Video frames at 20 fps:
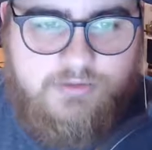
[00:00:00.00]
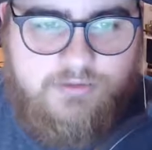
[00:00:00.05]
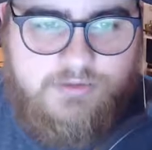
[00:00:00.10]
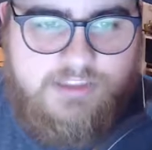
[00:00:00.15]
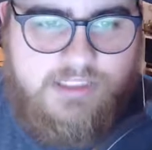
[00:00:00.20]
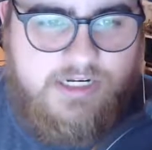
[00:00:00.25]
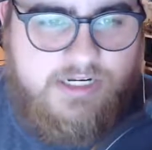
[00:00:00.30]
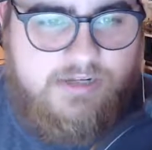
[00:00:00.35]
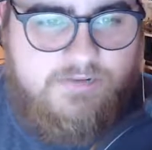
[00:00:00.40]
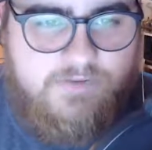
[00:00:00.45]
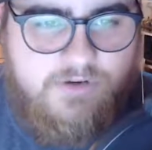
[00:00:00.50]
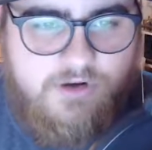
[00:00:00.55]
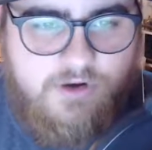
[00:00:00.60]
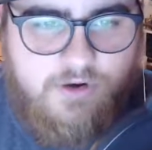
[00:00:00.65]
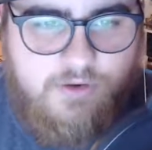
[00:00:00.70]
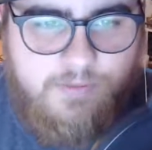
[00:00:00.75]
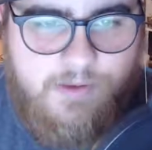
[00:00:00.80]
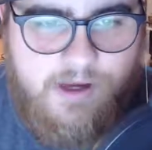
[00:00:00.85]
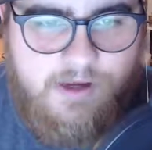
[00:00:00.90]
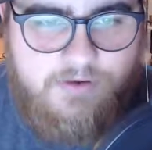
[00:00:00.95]
which I didn't even
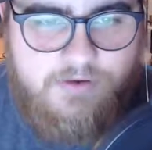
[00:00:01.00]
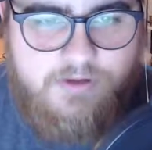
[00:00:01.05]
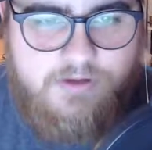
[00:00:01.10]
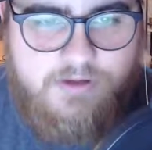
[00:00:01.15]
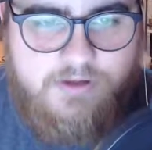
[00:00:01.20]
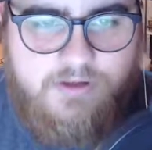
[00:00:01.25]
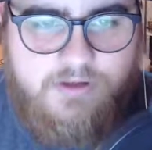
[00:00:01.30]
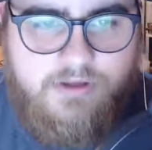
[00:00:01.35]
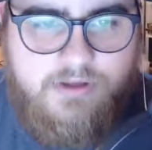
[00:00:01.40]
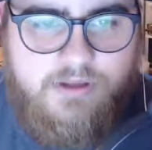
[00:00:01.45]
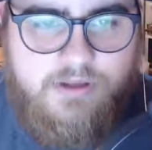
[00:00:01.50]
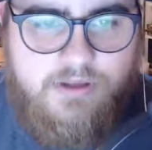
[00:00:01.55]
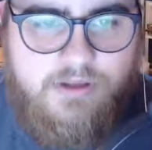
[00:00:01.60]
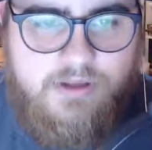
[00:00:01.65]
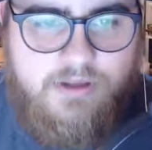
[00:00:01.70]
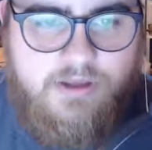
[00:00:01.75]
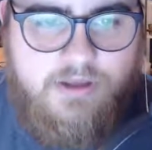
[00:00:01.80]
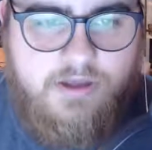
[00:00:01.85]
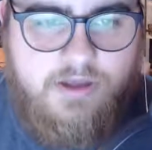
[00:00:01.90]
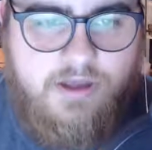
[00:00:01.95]
know about.
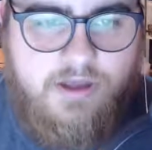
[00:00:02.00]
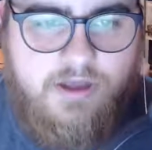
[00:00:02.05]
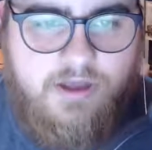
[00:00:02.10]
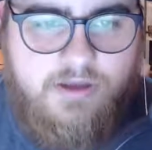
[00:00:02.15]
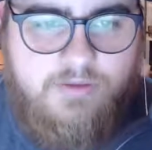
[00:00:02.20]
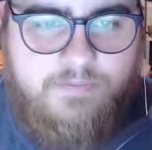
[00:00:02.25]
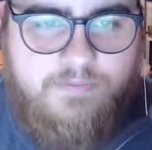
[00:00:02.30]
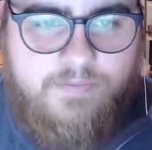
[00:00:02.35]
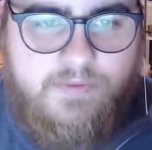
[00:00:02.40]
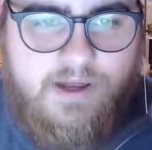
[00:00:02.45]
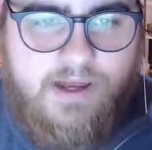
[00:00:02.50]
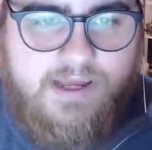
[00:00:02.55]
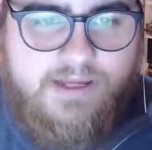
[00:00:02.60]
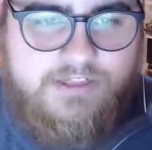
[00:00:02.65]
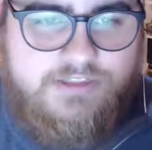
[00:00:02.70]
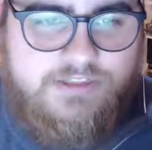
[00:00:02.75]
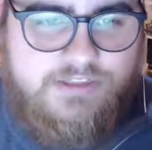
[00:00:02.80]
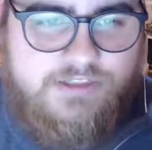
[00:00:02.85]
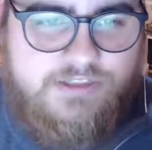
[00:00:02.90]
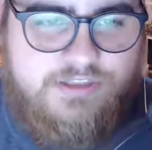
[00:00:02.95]
I
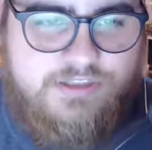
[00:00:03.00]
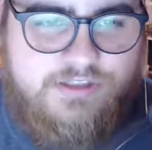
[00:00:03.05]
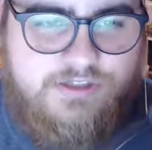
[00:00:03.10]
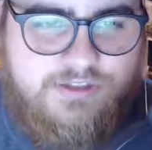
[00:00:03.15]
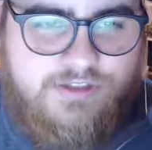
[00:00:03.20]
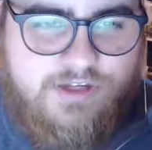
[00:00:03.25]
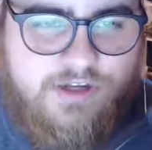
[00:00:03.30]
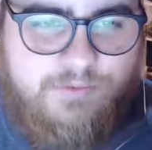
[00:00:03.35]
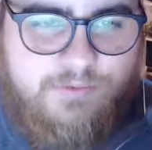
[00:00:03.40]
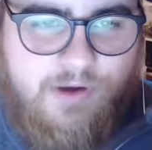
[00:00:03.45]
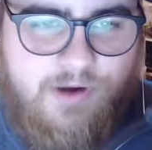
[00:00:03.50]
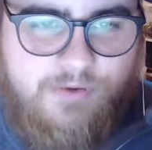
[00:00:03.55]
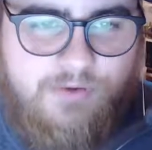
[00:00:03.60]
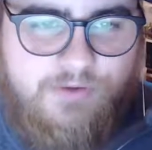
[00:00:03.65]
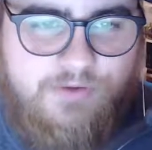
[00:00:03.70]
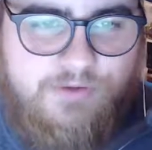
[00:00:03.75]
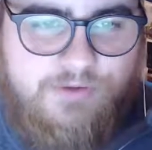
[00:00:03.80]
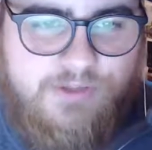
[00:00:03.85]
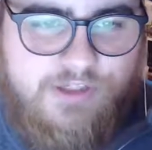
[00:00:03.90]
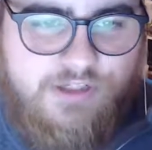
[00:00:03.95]
actually just looked it up while we
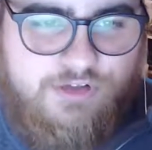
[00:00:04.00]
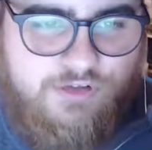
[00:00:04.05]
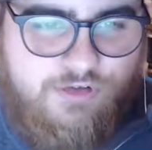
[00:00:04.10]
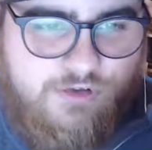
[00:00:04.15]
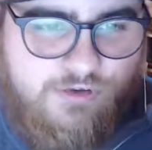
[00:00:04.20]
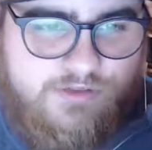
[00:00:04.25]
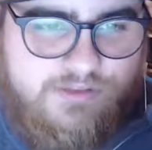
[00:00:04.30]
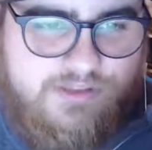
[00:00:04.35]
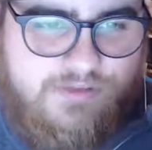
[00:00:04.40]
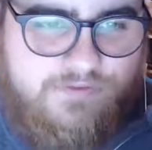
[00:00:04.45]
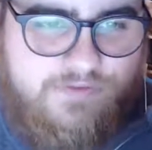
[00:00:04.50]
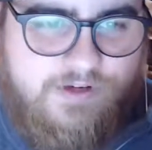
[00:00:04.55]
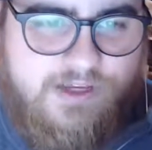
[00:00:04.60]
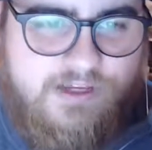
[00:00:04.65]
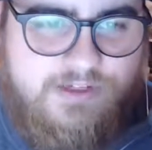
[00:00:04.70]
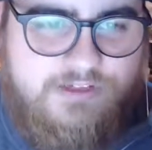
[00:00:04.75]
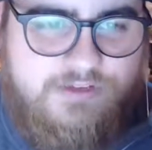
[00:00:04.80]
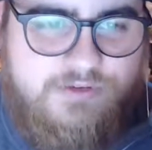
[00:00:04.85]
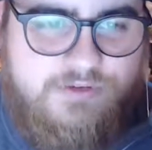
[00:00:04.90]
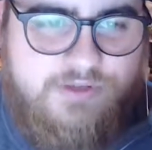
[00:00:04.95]
were doing the intro because I
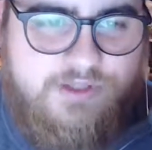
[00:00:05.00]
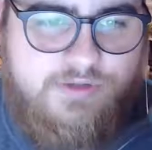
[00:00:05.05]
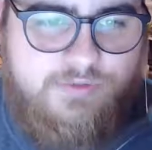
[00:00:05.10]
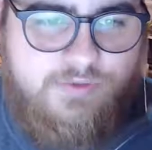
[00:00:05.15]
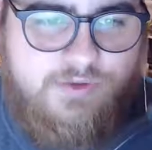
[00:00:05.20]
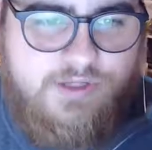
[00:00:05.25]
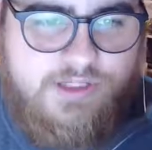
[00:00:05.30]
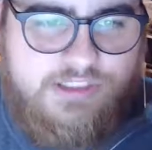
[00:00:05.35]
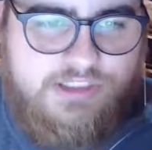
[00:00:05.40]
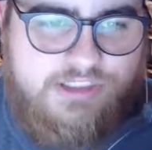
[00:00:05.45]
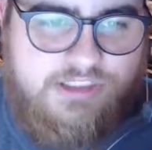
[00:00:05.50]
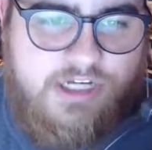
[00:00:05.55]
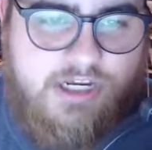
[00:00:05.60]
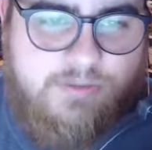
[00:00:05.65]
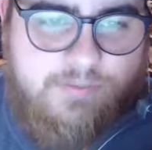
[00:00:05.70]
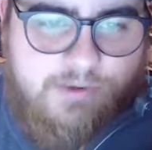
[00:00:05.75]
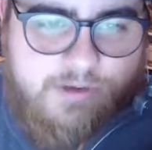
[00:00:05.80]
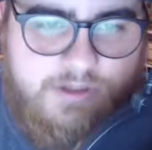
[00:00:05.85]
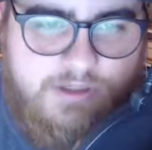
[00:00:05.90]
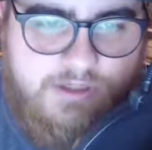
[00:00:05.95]
forgot to, and then realized
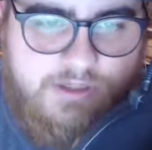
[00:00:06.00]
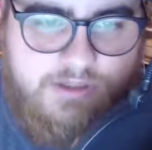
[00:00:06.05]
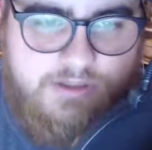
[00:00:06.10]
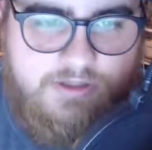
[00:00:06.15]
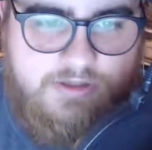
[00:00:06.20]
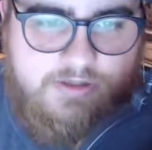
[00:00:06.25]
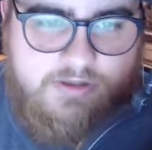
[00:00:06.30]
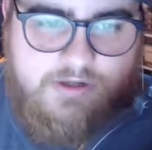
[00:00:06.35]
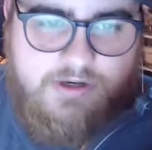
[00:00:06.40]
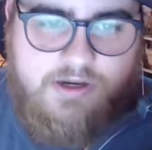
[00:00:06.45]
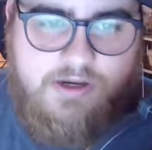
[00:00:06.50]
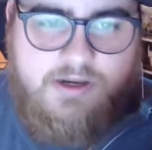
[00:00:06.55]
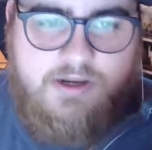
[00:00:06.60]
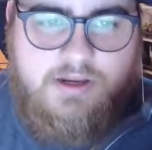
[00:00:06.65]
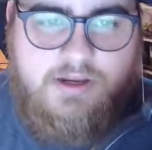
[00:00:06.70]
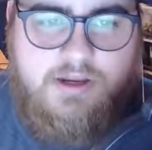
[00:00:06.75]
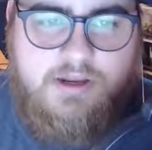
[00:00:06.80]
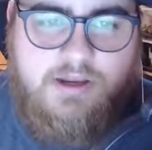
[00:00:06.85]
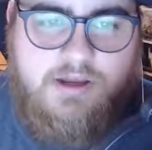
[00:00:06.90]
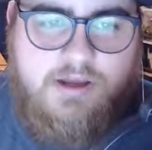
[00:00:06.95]
John put it in here.
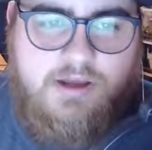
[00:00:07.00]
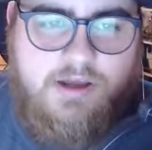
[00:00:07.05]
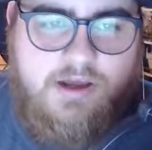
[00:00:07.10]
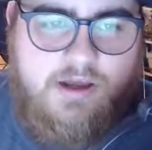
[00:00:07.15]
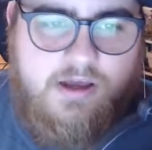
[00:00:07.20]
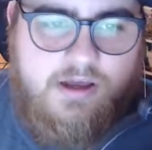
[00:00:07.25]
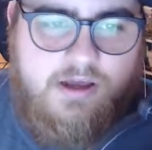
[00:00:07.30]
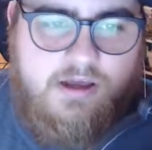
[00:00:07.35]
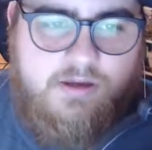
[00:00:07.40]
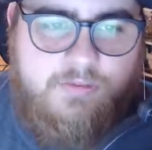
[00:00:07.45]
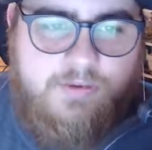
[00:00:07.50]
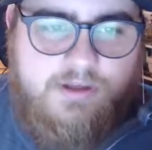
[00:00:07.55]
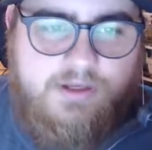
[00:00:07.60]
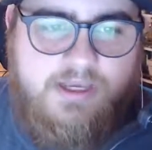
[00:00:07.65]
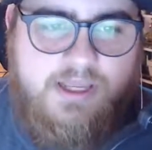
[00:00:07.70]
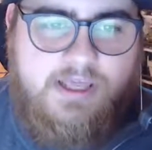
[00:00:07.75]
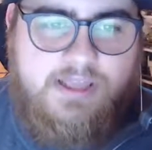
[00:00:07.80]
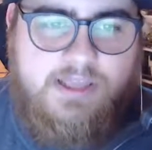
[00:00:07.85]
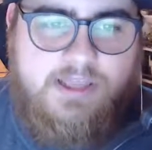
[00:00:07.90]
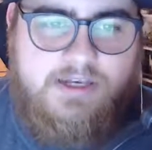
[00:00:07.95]
But
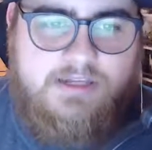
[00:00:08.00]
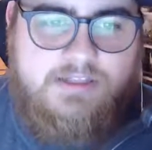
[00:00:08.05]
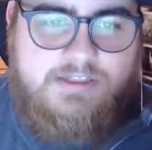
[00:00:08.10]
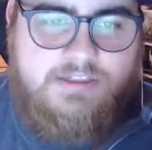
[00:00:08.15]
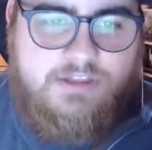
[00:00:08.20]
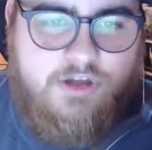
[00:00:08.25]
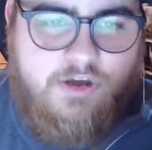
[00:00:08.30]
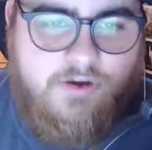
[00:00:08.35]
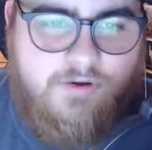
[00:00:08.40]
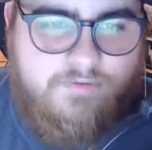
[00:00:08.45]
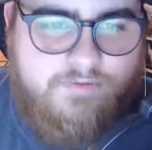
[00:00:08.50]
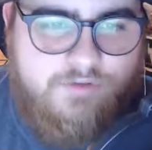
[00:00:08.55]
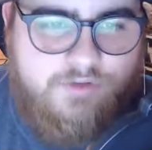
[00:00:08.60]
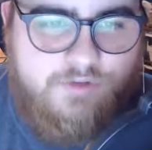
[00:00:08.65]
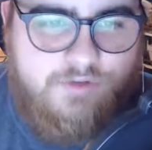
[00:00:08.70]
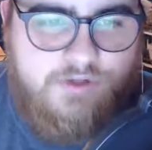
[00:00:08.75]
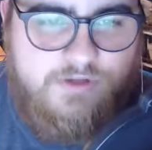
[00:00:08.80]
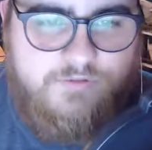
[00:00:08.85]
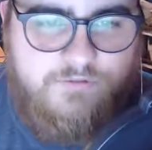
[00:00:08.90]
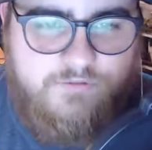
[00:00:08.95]
yeah, that is Call of
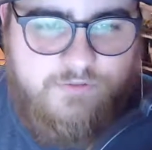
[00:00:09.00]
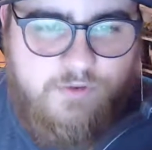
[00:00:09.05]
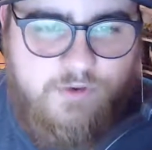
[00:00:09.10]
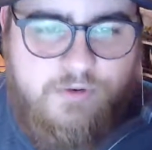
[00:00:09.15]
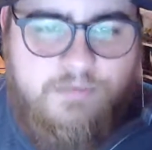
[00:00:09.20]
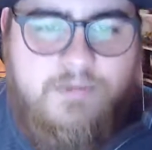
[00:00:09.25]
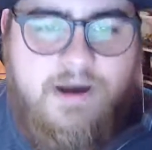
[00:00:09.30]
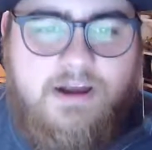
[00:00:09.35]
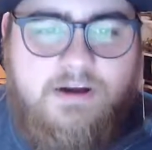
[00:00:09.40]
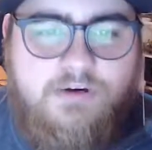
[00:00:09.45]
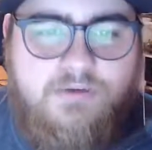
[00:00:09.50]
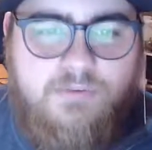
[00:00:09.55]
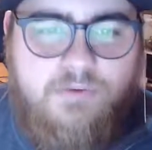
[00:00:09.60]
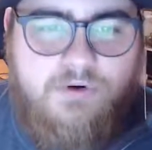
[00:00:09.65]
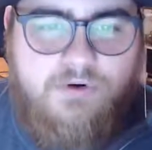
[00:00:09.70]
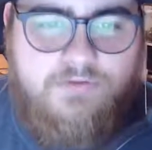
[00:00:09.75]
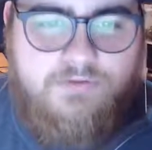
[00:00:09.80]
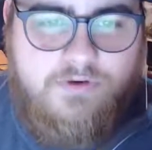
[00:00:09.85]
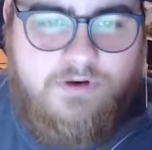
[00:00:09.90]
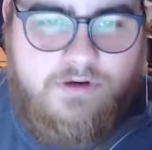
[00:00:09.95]
Duty 4 Modern
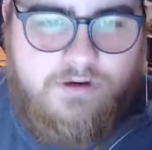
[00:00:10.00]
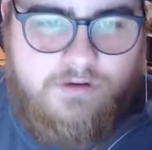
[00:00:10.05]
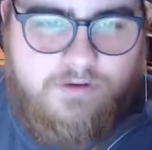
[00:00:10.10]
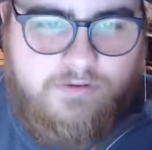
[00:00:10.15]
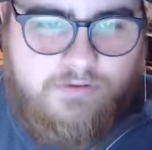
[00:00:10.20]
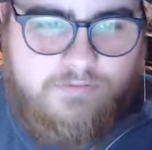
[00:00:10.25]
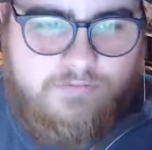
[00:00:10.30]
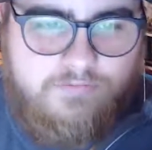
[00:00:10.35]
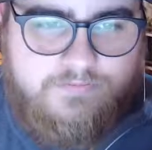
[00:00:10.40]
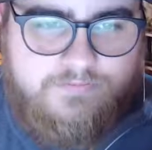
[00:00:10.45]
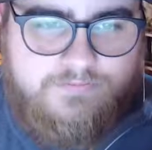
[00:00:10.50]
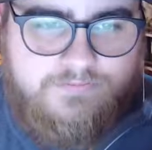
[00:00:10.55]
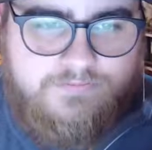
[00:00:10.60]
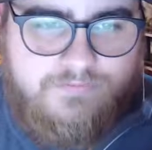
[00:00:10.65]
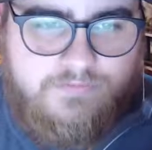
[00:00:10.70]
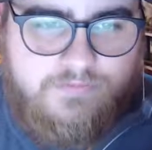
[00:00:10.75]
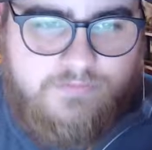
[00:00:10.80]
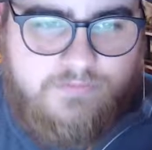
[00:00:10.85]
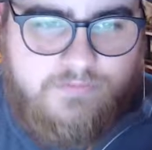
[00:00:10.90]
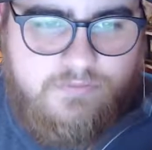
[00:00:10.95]
Warfare.
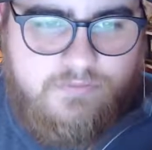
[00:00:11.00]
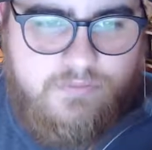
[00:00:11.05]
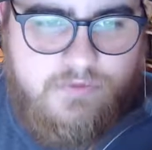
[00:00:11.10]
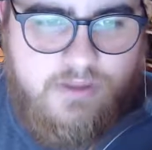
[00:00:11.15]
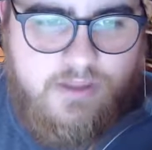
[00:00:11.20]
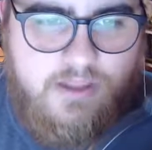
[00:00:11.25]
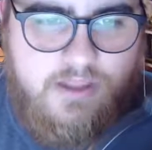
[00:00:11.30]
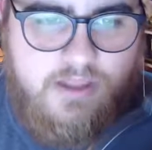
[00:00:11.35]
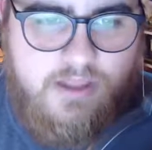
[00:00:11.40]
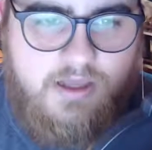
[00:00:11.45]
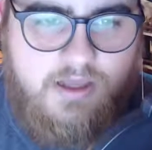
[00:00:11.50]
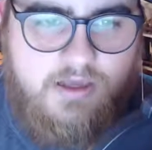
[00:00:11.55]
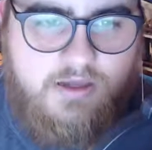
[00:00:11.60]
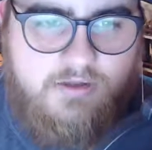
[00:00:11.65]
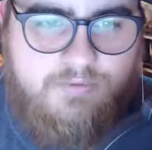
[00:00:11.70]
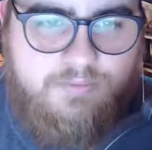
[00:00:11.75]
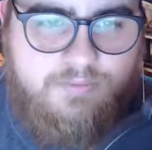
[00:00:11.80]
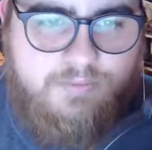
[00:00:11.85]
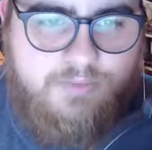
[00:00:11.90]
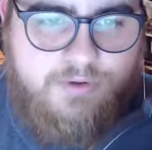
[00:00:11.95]

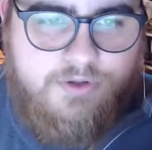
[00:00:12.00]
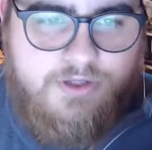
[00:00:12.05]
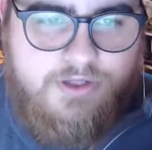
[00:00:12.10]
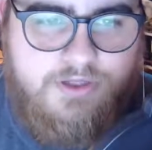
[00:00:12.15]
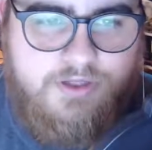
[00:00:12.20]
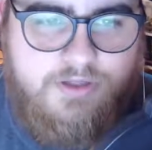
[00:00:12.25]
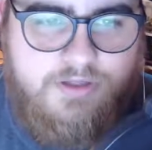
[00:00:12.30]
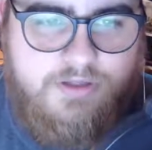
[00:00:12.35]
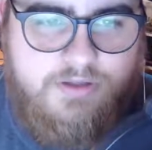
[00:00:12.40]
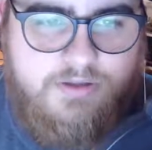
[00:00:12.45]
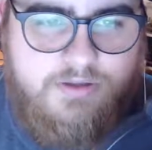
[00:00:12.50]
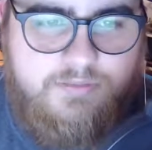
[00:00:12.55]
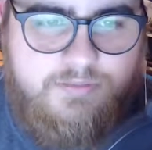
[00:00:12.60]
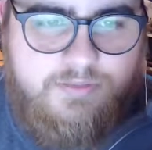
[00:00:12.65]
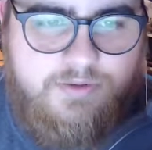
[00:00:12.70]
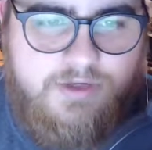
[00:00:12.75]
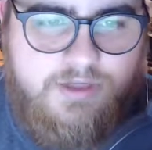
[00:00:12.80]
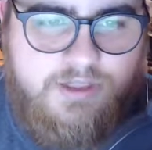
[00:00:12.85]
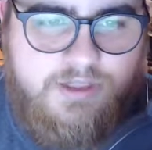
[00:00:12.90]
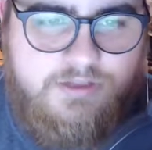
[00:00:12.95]

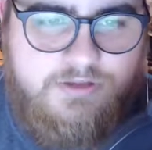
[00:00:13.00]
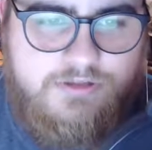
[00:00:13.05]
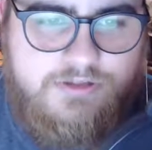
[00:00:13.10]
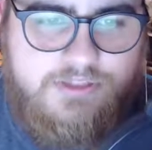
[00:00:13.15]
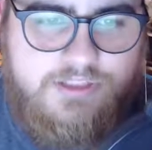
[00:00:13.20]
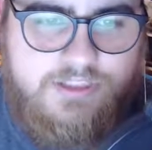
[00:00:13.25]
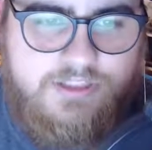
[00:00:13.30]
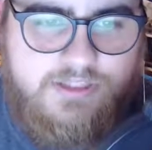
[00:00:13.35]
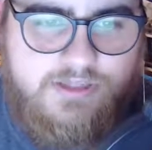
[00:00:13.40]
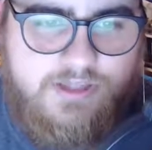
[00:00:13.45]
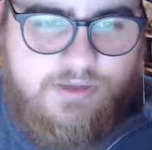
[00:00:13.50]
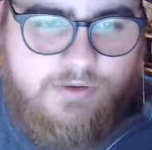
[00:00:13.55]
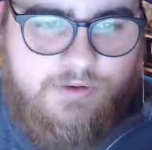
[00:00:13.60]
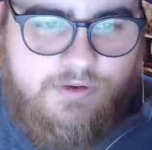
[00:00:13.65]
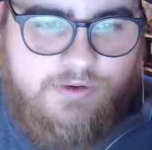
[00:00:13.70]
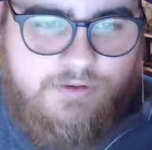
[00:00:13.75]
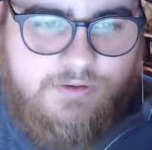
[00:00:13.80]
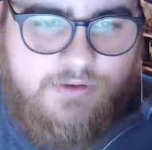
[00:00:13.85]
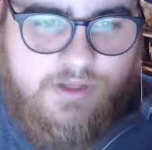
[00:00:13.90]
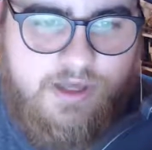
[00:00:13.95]
Pretty interesting that they would
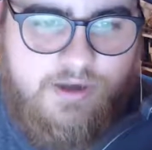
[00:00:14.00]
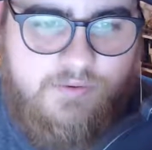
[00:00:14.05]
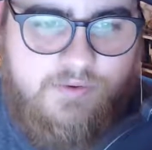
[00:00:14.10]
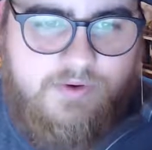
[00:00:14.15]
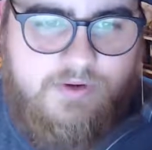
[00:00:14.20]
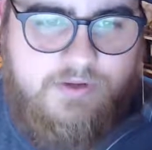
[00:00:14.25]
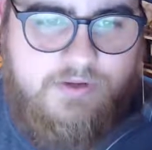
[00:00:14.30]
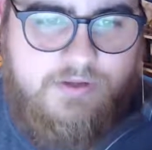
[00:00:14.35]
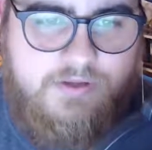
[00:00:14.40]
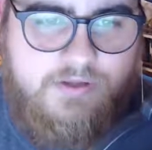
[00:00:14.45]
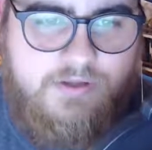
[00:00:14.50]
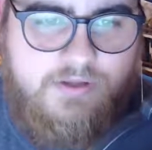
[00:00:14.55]
do that one,